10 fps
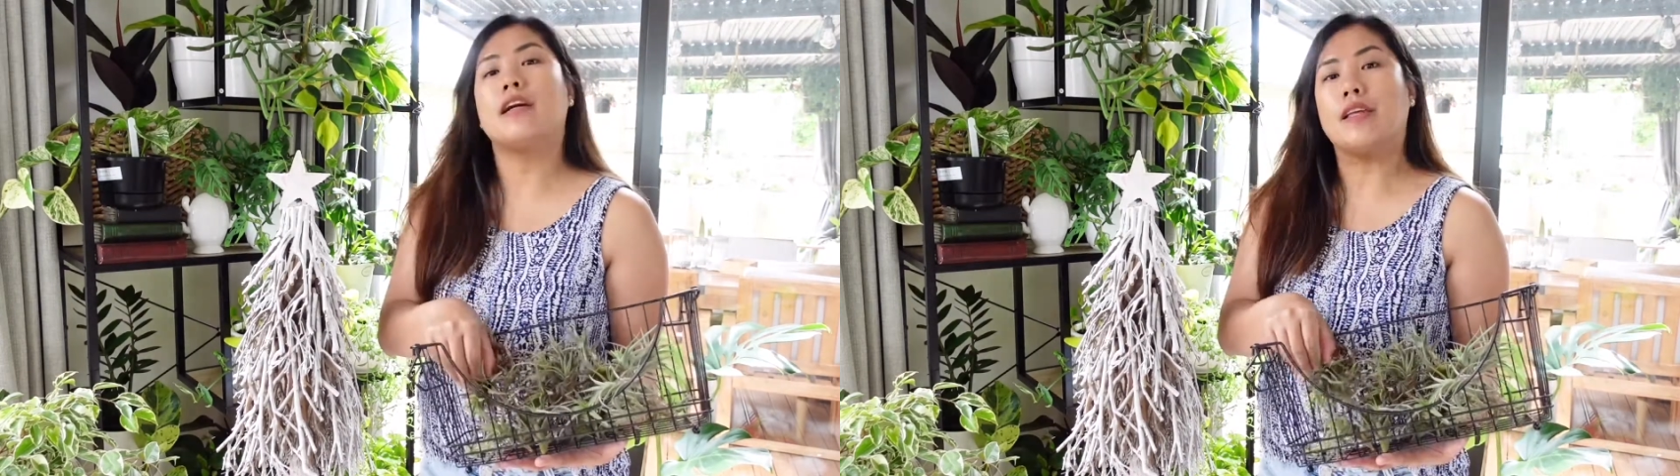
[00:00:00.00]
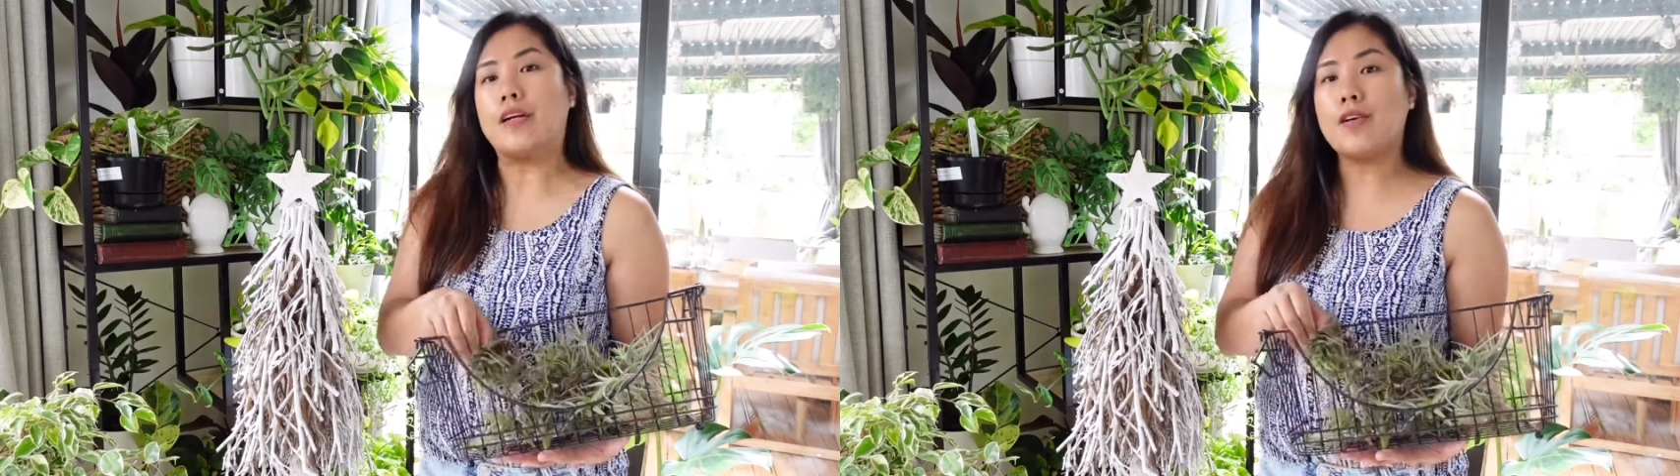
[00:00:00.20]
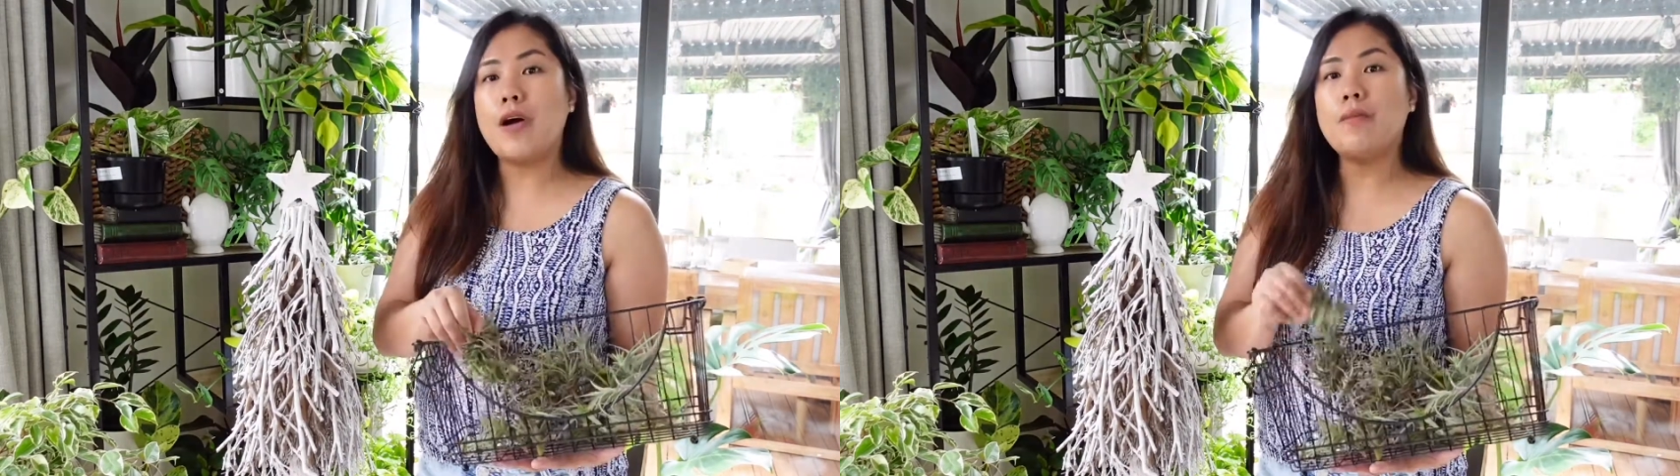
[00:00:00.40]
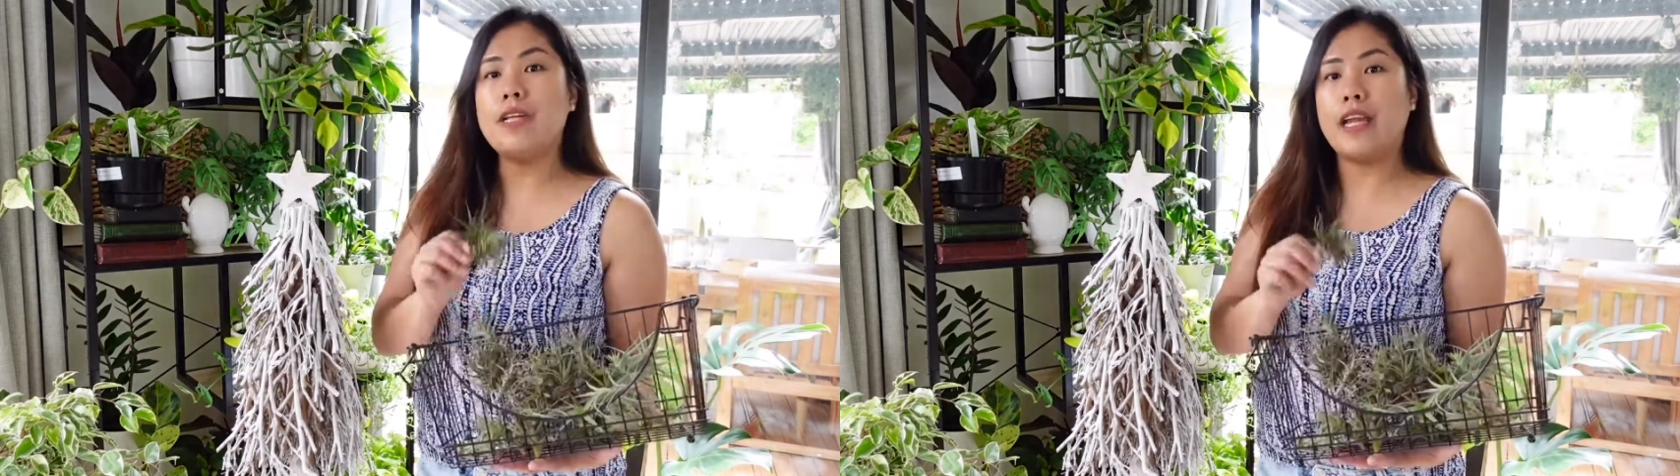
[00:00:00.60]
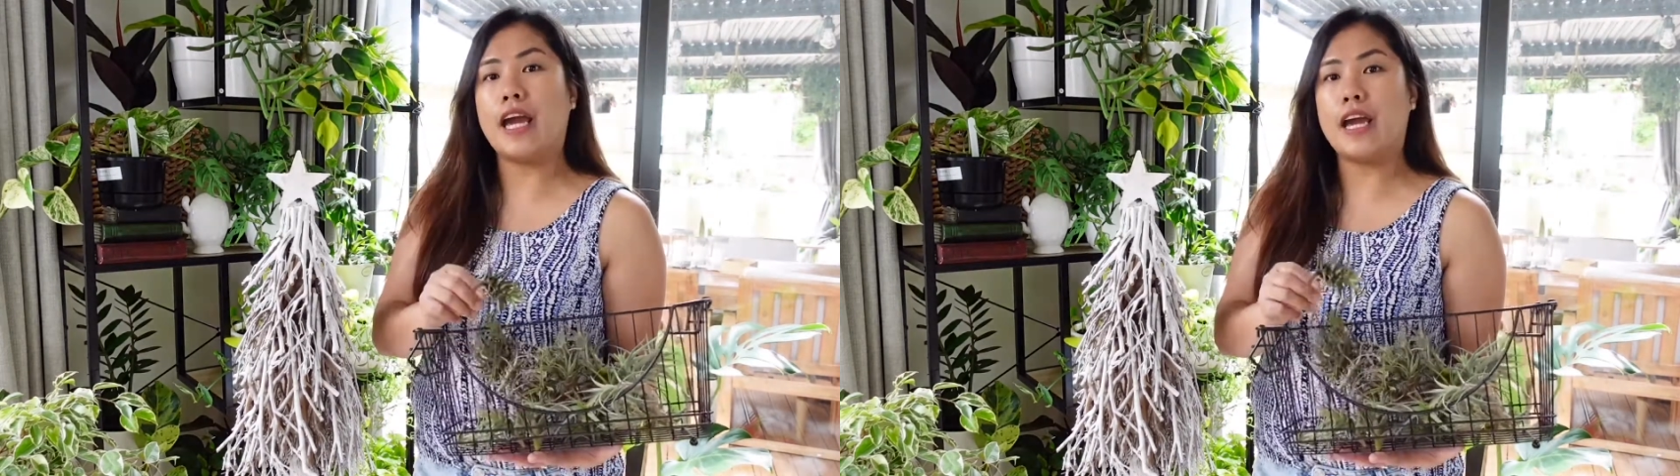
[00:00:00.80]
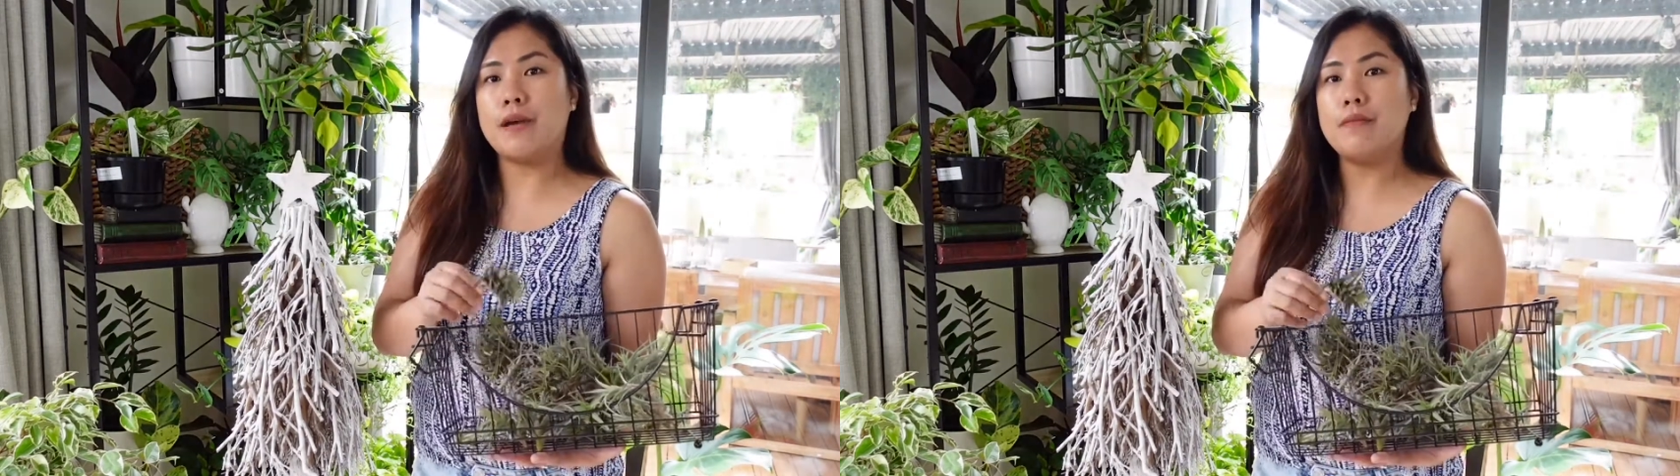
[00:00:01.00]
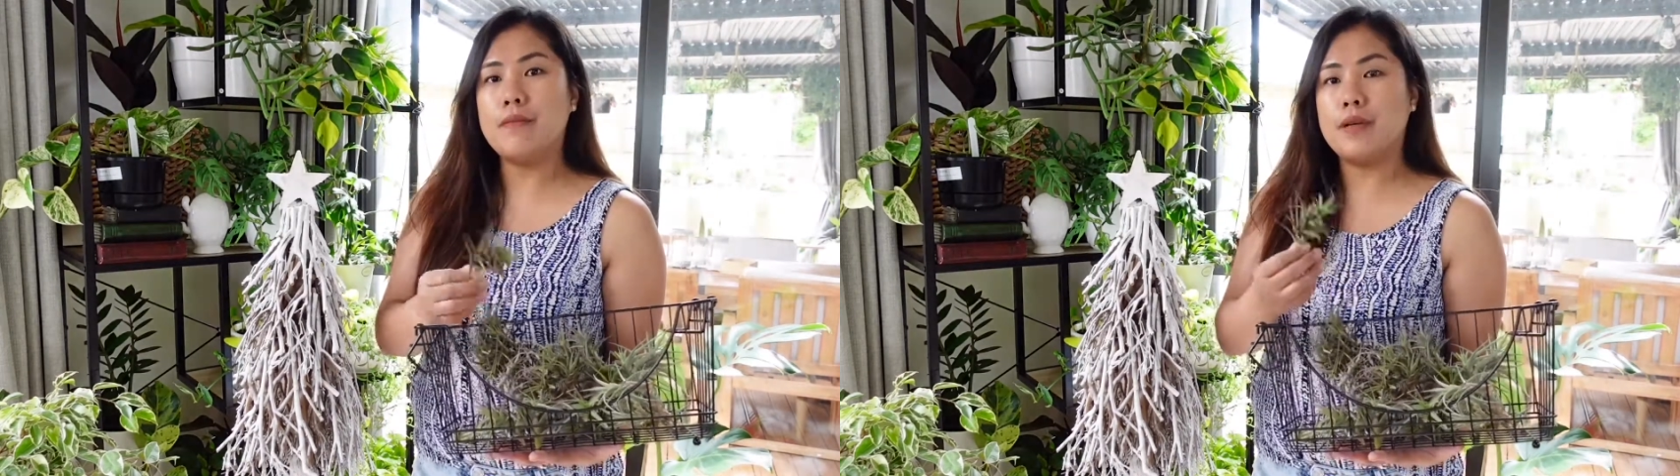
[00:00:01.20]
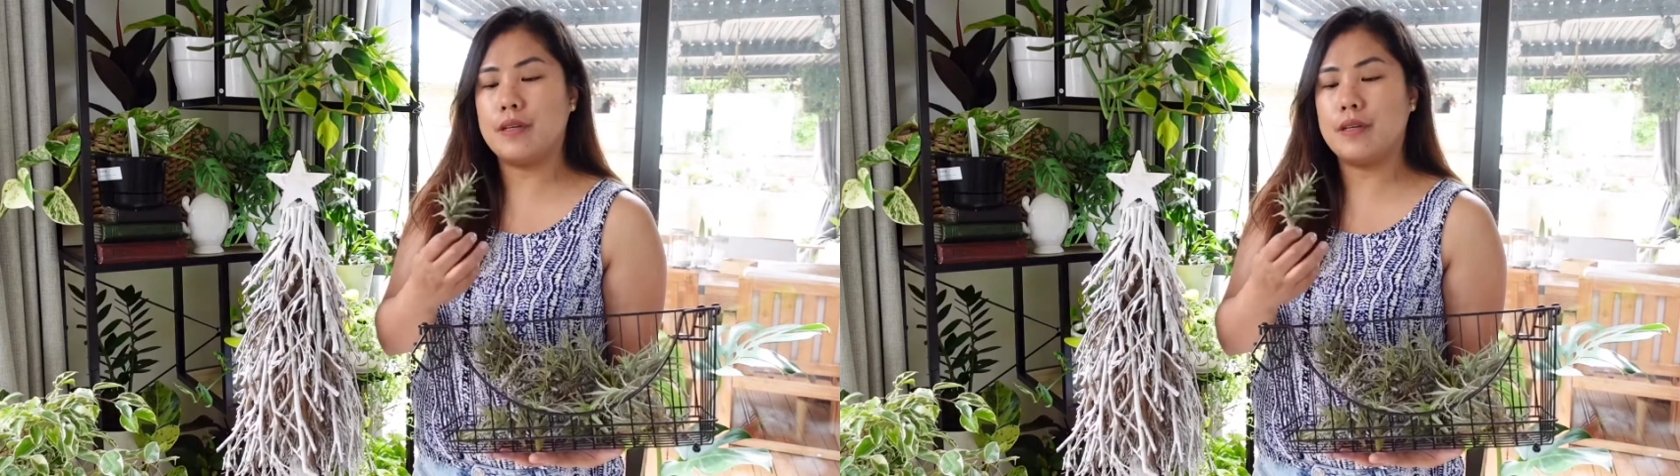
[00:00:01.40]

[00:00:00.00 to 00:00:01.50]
The common name,